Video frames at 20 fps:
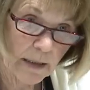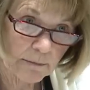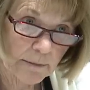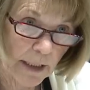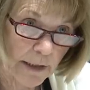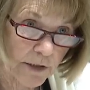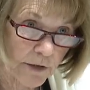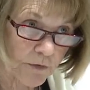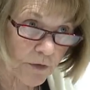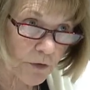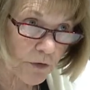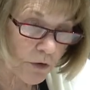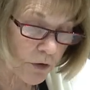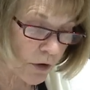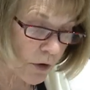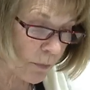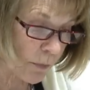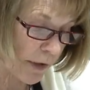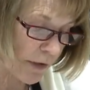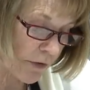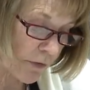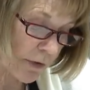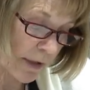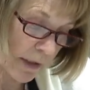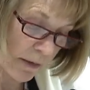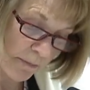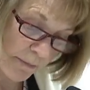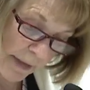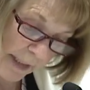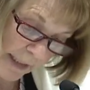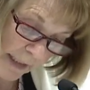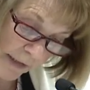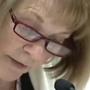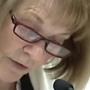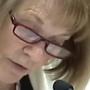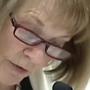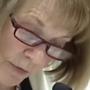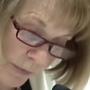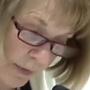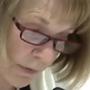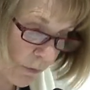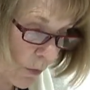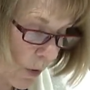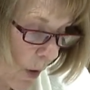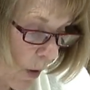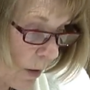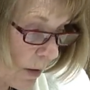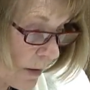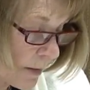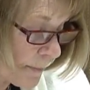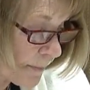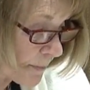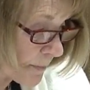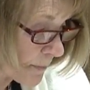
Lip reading: by a different term when you get paid to enroll.